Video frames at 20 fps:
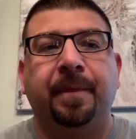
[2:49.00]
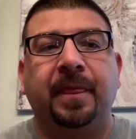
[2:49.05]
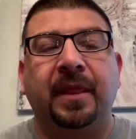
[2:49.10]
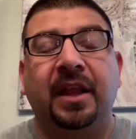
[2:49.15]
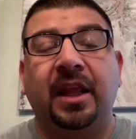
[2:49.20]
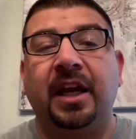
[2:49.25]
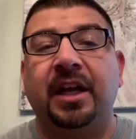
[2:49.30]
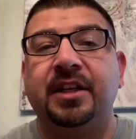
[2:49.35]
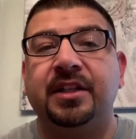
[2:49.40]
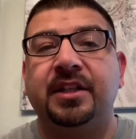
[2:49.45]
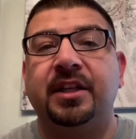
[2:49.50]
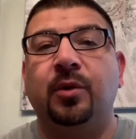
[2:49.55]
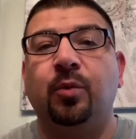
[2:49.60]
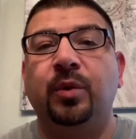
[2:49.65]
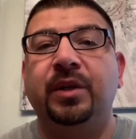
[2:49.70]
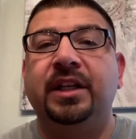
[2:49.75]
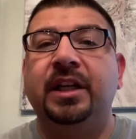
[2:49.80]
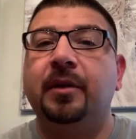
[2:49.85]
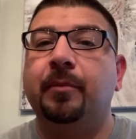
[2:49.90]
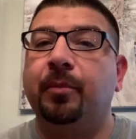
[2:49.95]
like I said, we
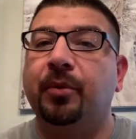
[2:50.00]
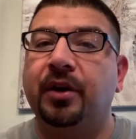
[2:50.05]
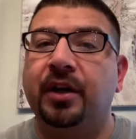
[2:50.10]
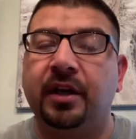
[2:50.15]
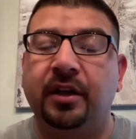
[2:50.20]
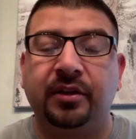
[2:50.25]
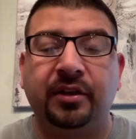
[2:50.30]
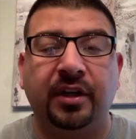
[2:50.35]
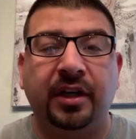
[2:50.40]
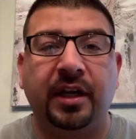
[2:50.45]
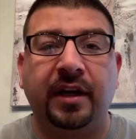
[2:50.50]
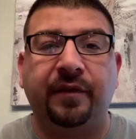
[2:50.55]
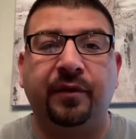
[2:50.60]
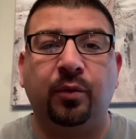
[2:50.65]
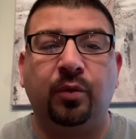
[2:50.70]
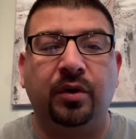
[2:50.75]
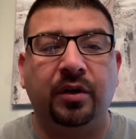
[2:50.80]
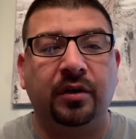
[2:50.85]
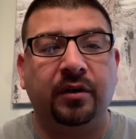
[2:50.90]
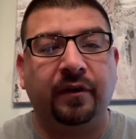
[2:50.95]
didn't put it out there to
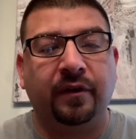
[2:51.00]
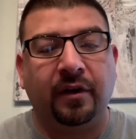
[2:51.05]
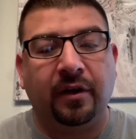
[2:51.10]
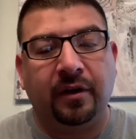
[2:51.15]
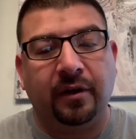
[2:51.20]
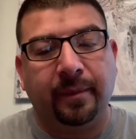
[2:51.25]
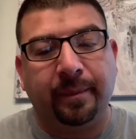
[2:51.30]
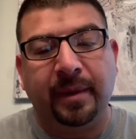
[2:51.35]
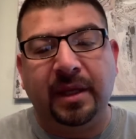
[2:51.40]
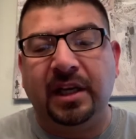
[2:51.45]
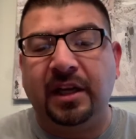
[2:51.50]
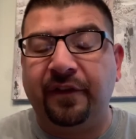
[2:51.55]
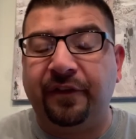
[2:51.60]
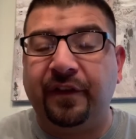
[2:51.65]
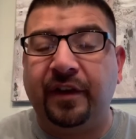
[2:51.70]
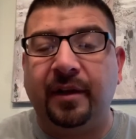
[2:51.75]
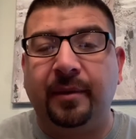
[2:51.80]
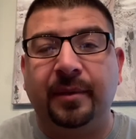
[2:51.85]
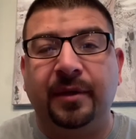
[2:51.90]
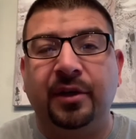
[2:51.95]
everyone. Immediate
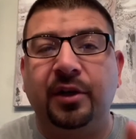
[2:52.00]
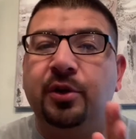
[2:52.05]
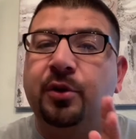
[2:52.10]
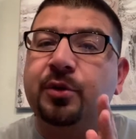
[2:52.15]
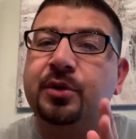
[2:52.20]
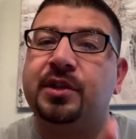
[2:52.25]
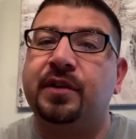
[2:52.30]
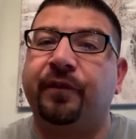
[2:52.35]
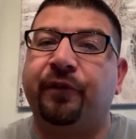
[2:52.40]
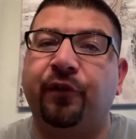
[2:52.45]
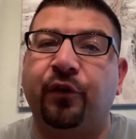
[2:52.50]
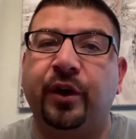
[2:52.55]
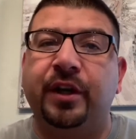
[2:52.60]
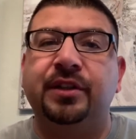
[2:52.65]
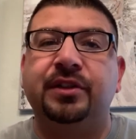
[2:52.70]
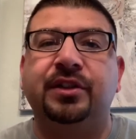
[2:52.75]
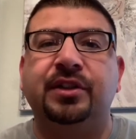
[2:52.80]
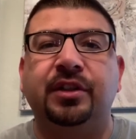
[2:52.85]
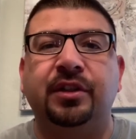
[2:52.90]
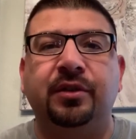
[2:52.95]
family knew, some
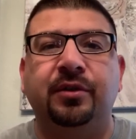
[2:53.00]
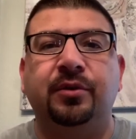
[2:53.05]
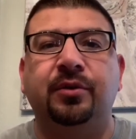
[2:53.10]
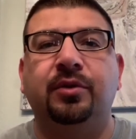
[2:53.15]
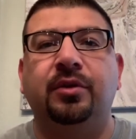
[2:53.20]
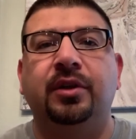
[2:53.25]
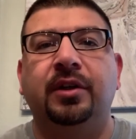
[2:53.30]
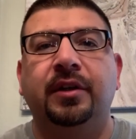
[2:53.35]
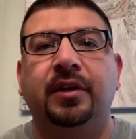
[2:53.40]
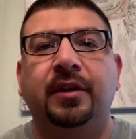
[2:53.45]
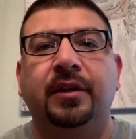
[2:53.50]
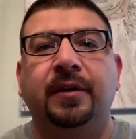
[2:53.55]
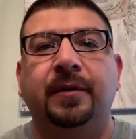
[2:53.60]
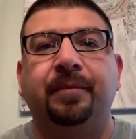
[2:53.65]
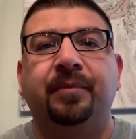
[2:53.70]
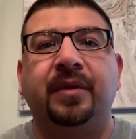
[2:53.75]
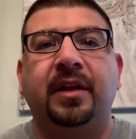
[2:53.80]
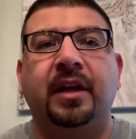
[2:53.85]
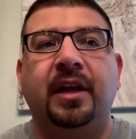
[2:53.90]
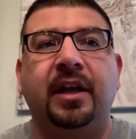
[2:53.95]
friends knew,
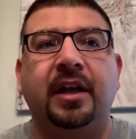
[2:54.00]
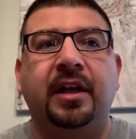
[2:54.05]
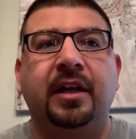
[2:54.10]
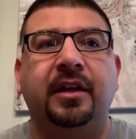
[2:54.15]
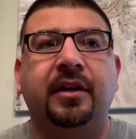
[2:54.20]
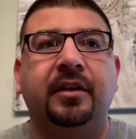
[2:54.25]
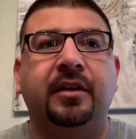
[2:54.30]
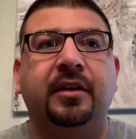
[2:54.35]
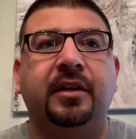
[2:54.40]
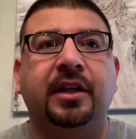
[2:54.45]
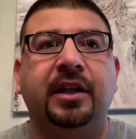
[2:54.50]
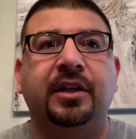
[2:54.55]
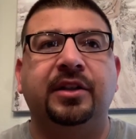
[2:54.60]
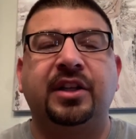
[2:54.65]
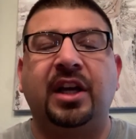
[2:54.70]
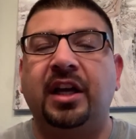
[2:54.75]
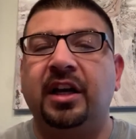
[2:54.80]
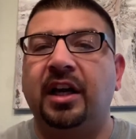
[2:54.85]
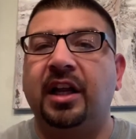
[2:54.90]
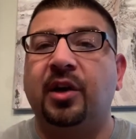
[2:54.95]
and it's
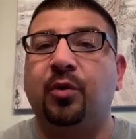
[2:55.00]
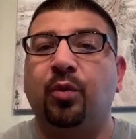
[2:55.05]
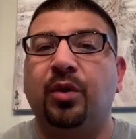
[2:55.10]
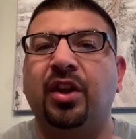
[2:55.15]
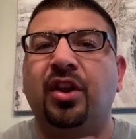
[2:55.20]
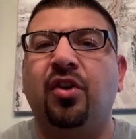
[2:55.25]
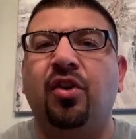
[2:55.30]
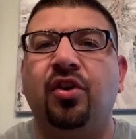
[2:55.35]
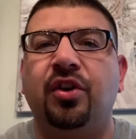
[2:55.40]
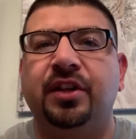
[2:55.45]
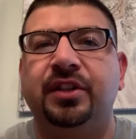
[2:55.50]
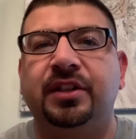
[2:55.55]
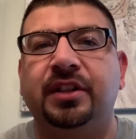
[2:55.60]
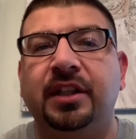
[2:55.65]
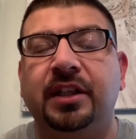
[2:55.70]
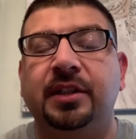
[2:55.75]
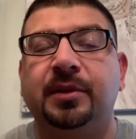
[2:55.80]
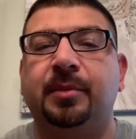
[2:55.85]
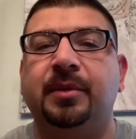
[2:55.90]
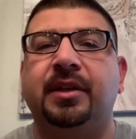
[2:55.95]
kind of like one of the hardest
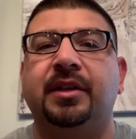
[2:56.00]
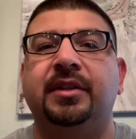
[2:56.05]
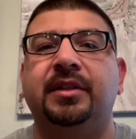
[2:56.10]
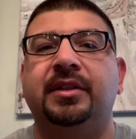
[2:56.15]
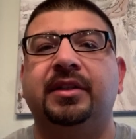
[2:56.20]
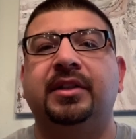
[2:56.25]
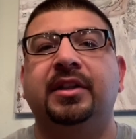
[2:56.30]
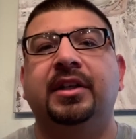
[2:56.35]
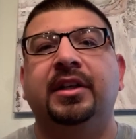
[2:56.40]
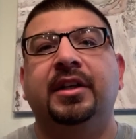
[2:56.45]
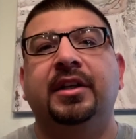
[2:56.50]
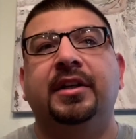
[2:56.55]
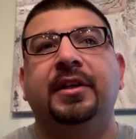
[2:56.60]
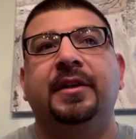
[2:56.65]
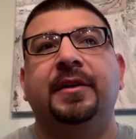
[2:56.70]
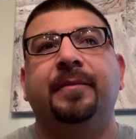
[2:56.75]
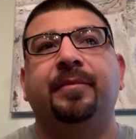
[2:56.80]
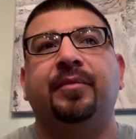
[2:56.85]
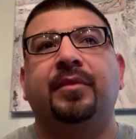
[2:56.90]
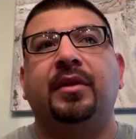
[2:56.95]
things because
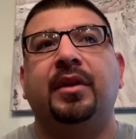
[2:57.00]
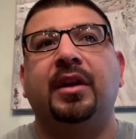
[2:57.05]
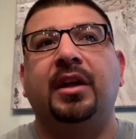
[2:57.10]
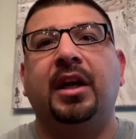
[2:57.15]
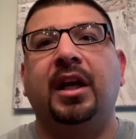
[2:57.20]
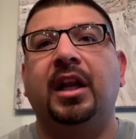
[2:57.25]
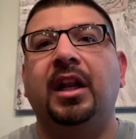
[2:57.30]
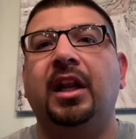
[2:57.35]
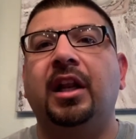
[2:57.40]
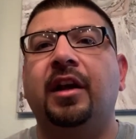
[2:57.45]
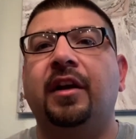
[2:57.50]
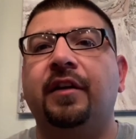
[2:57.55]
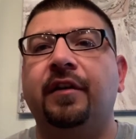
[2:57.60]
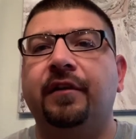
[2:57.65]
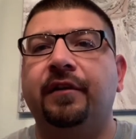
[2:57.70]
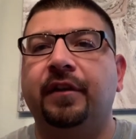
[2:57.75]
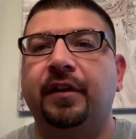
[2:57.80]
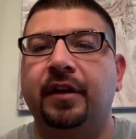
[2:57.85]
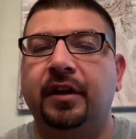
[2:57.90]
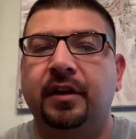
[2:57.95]
I
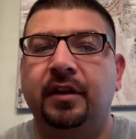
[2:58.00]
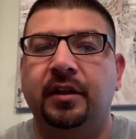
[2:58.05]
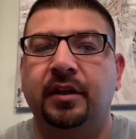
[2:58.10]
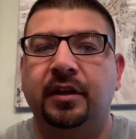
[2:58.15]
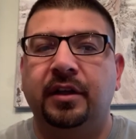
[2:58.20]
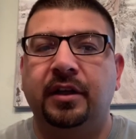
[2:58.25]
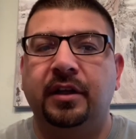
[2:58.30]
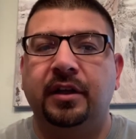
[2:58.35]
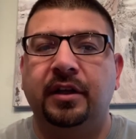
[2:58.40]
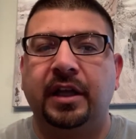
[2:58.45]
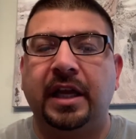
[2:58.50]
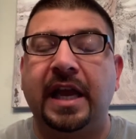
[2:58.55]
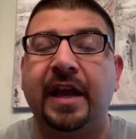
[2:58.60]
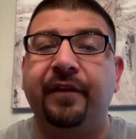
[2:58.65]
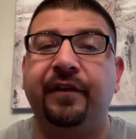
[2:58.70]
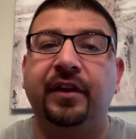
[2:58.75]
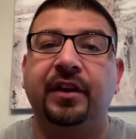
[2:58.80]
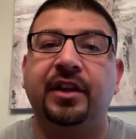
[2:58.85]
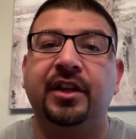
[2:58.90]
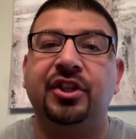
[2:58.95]
love
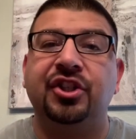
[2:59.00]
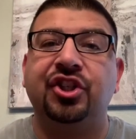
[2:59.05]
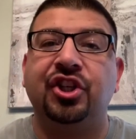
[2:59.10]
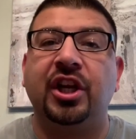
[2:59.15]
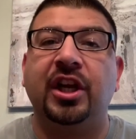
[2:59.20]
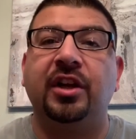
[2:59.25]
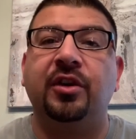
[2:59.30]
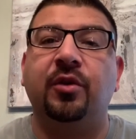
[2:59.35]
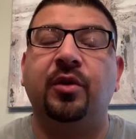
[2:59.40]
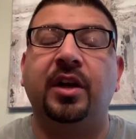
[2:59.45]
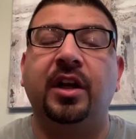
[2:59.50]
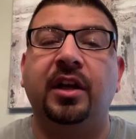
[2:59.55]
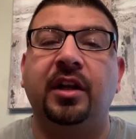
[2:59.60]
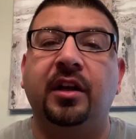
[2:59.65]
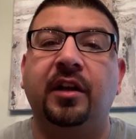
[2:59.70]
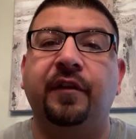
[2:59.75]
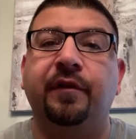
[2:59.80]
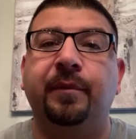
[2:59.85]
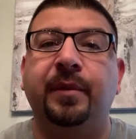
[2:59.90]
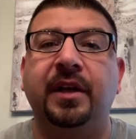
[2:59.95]
having this channel and I
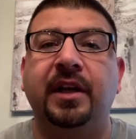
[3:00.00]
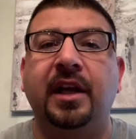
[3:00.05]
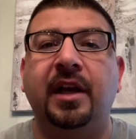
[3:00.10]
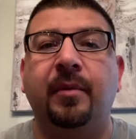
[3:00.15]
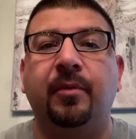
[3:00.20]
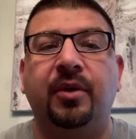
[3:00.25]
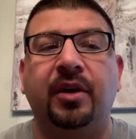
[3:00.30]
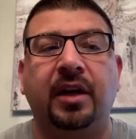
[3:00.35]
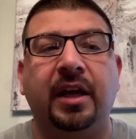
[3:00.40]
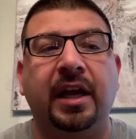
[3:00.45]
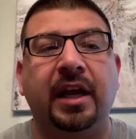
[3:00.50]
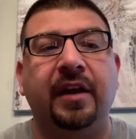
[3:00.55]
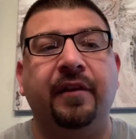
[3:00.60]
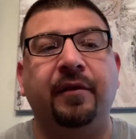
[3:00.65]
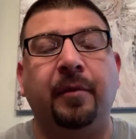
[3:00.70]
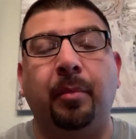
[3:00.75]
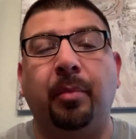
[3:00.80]
love being able to have a